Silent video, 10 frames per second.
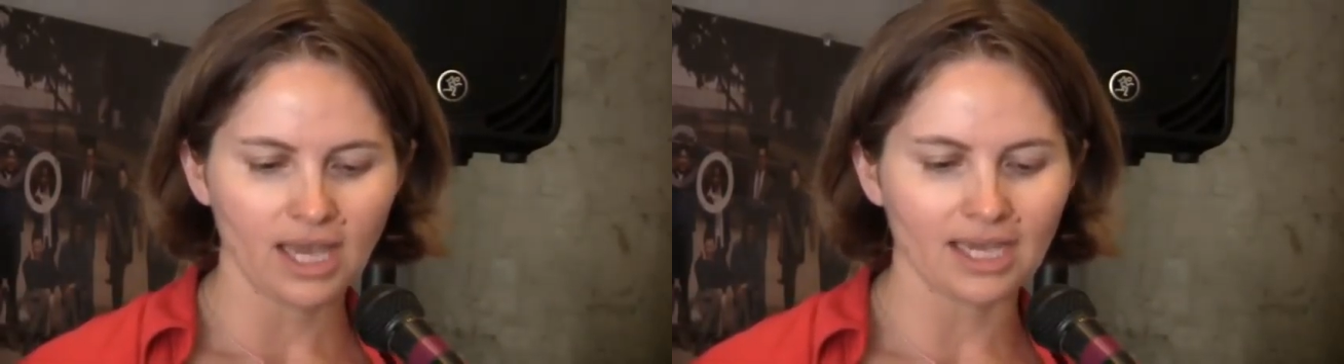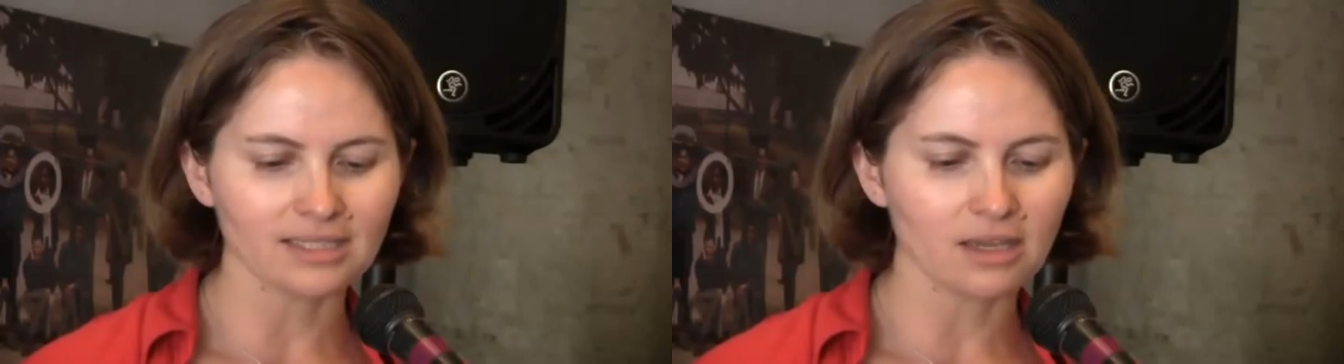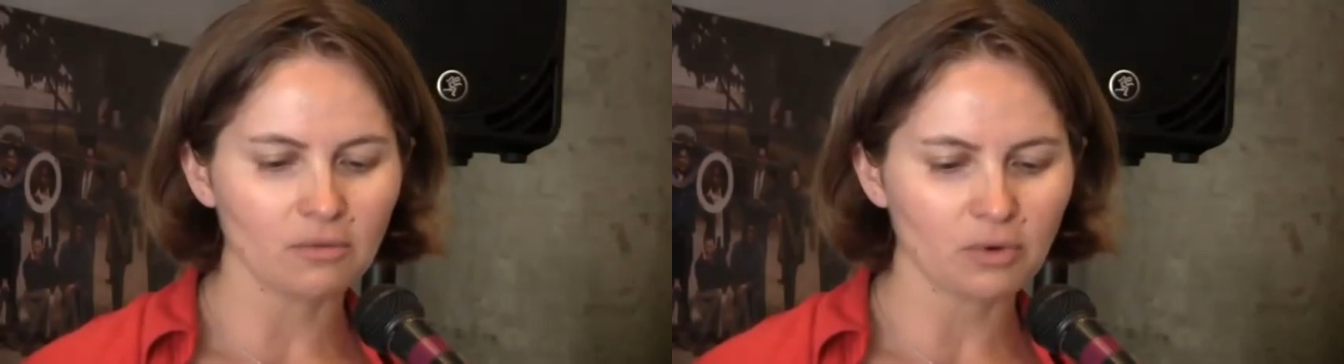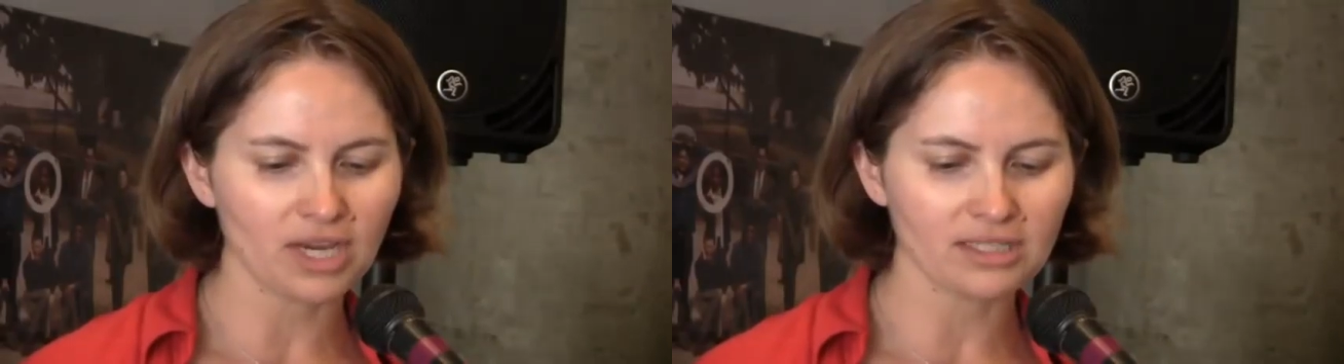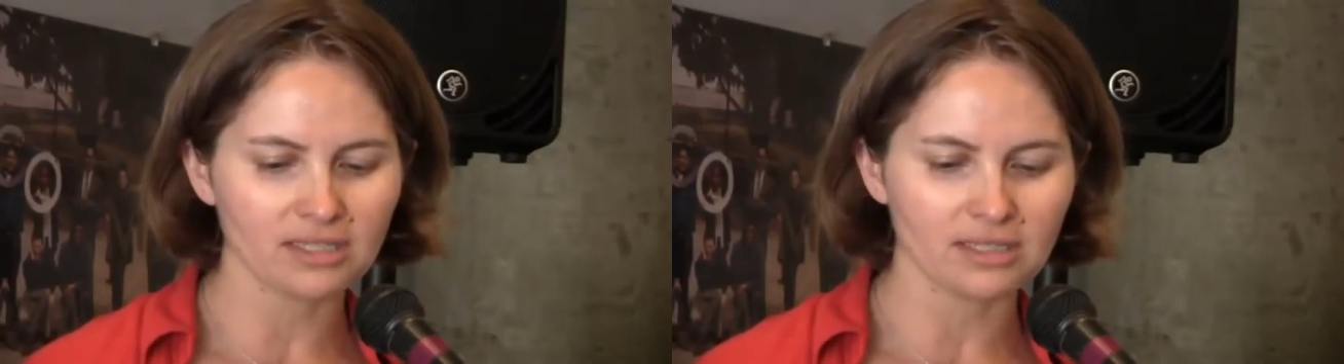As the
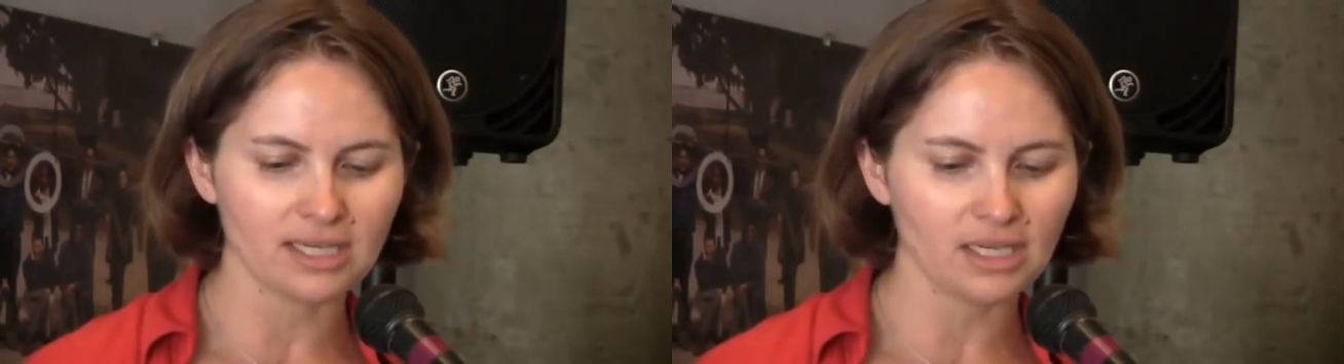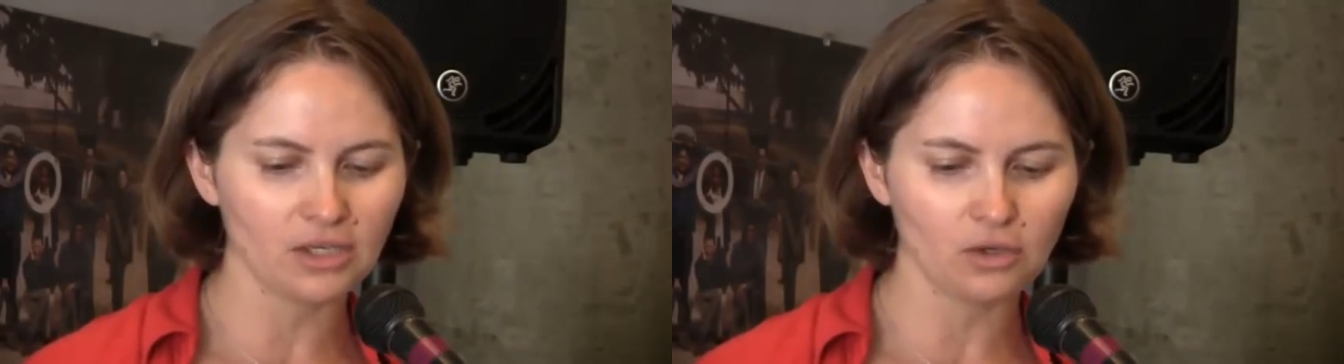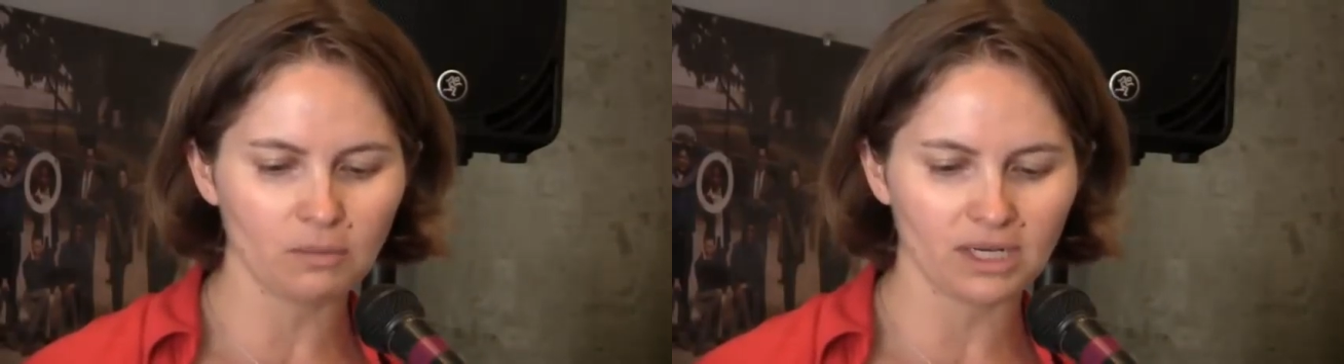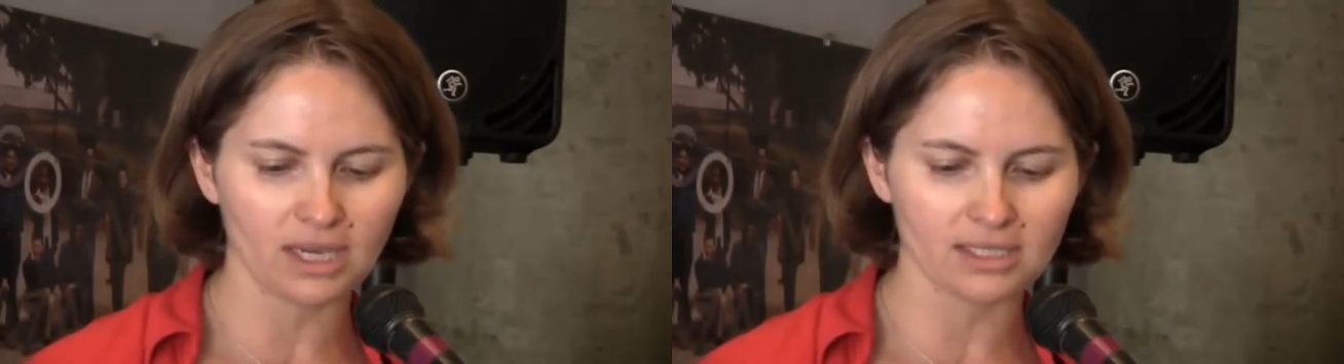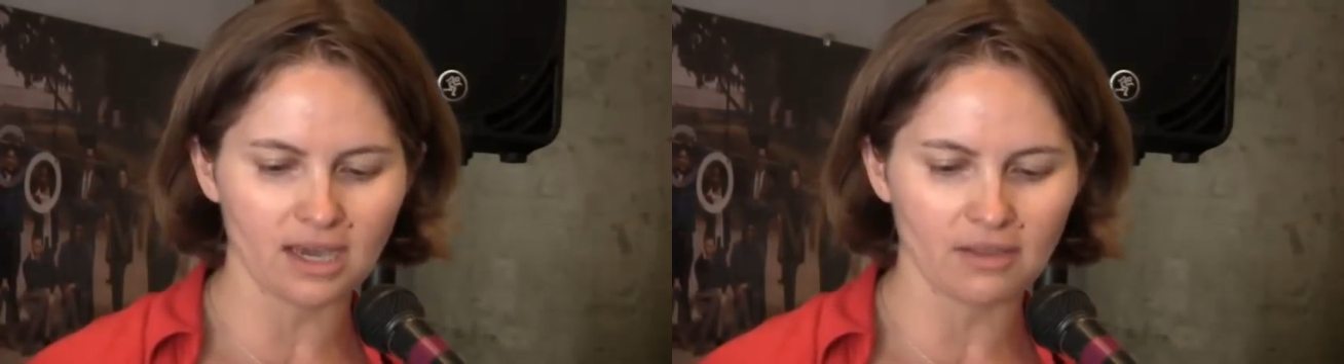oppressors
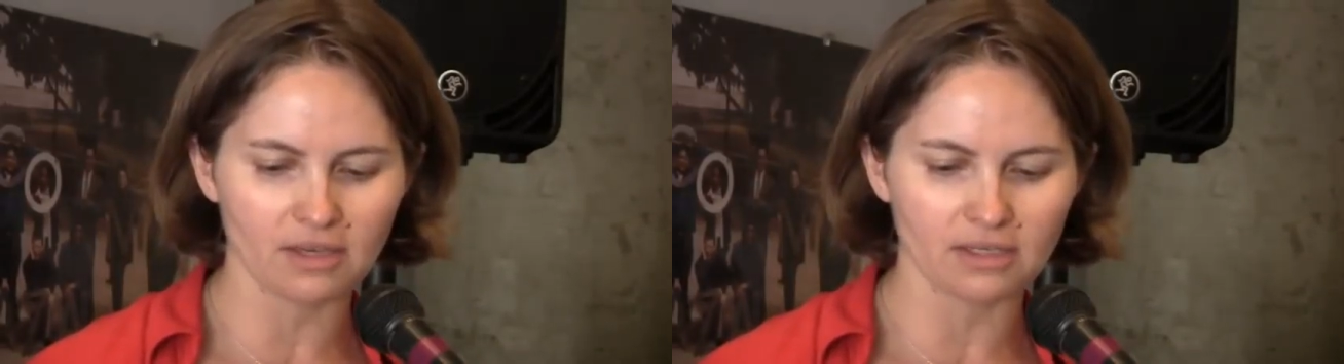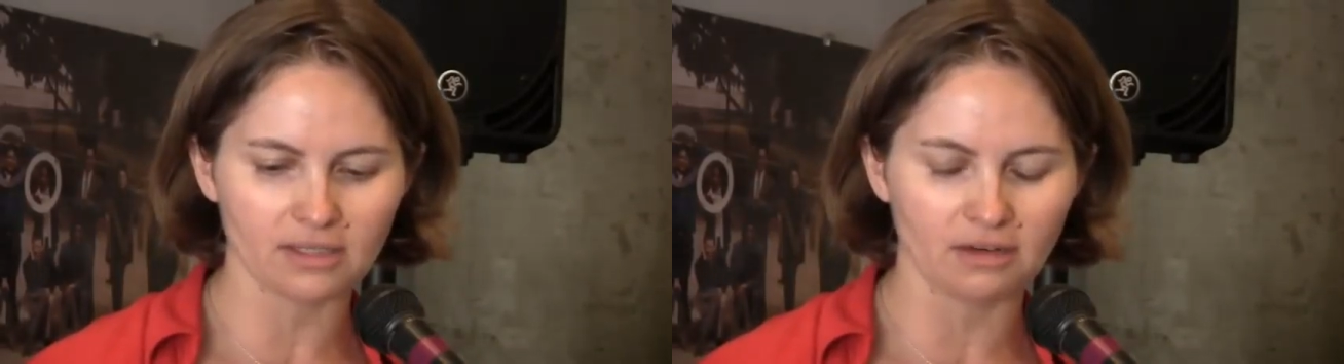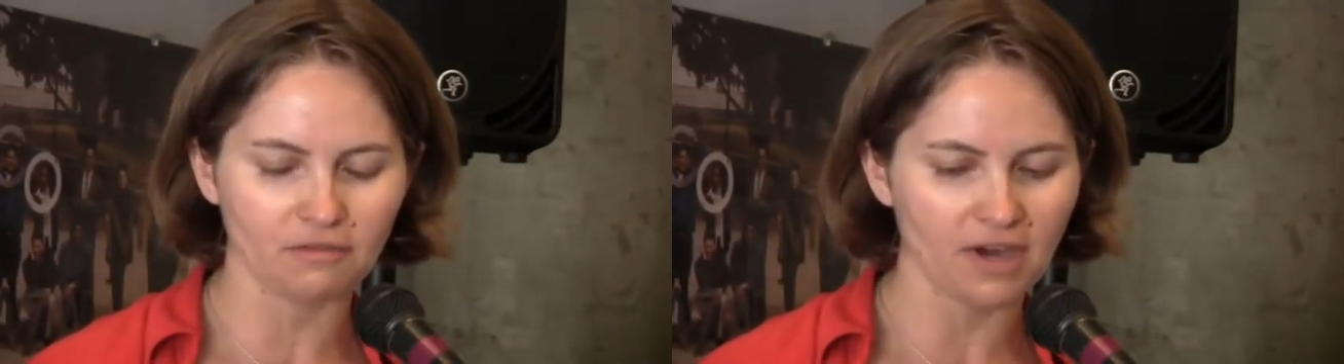dehumanize others and